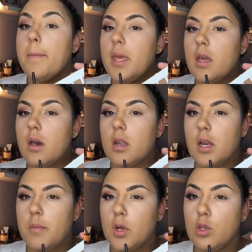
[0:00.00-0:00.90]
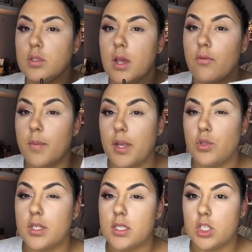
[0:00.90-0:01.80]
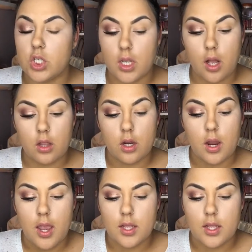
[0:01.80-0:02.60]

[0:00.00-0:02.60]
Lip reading: Pecan, and I'm going to use that for my transition color.